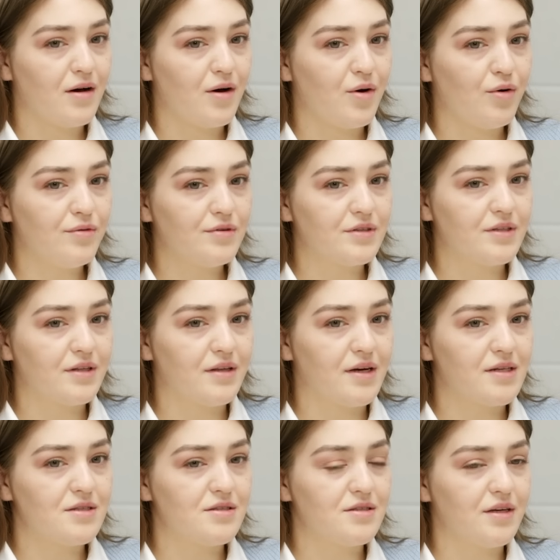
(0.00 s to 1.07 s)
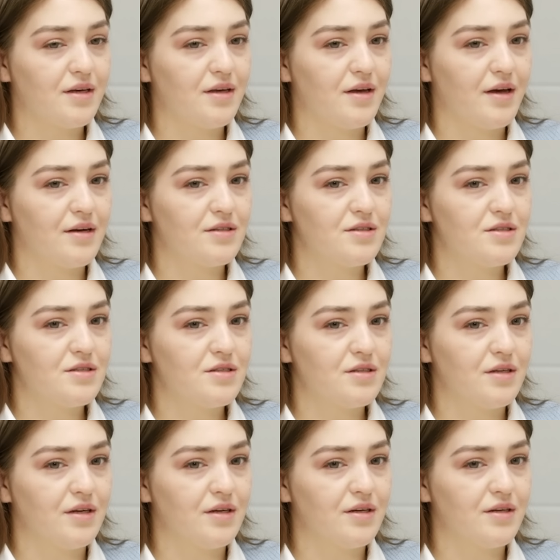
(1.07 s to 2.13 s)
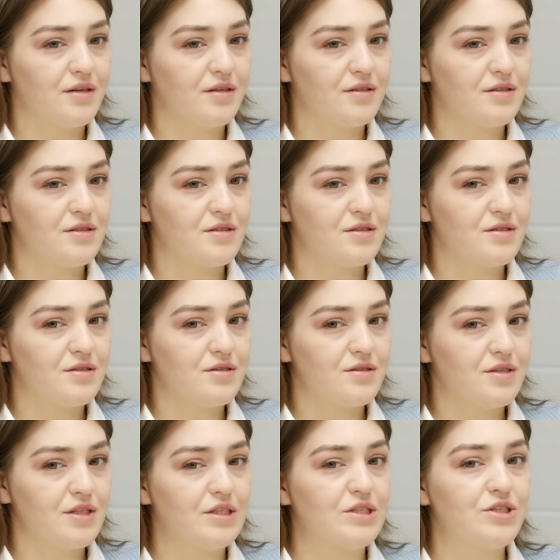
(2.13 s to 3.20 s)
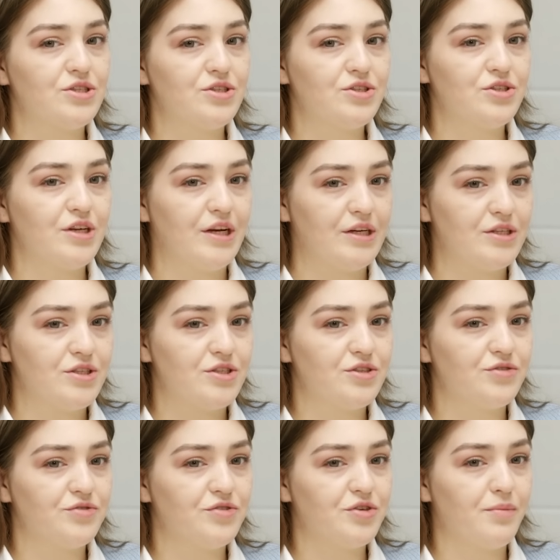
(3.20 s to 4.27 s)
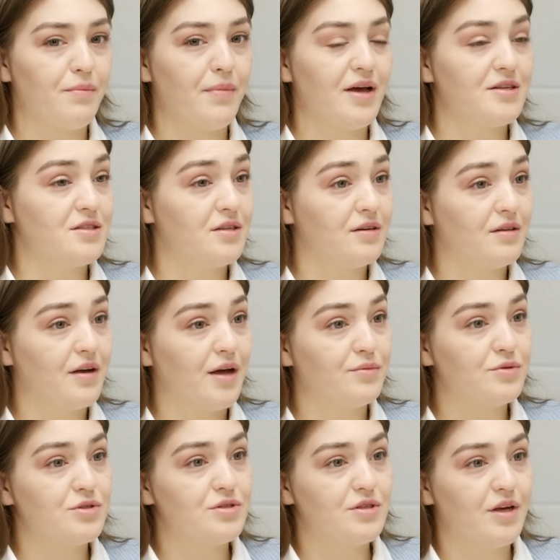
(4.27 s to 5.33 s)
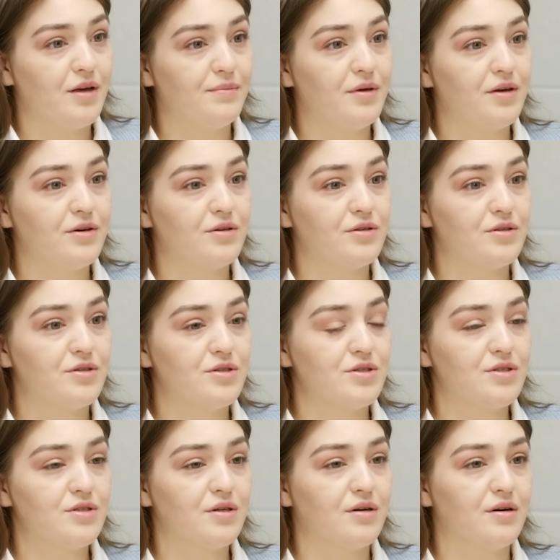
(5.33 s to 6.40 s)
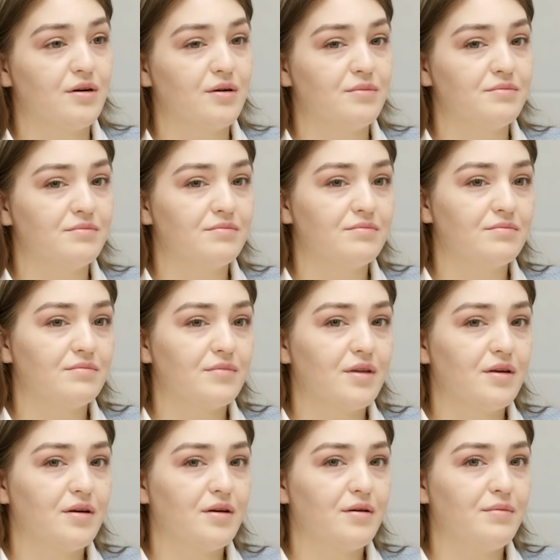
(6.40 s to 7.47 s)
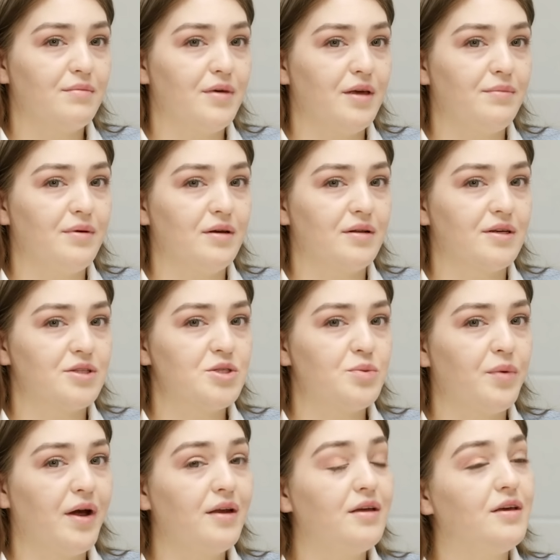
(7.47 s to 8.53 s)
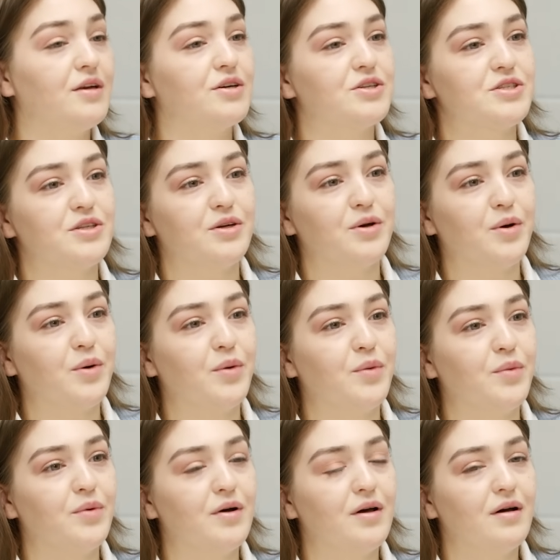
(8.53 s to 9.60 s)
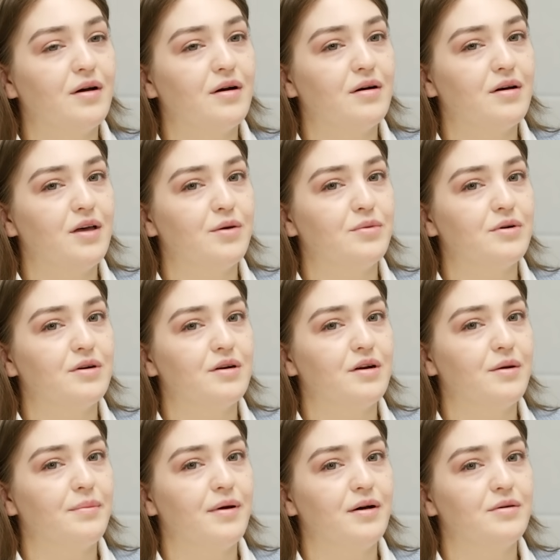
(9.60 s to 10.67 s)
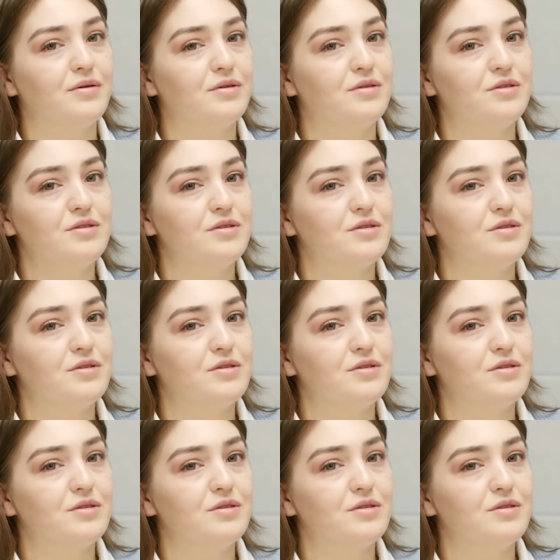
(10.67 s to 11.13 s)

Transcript: Over the last decades it's changed dramatically, I would say, because maybe like 20 years ago there were about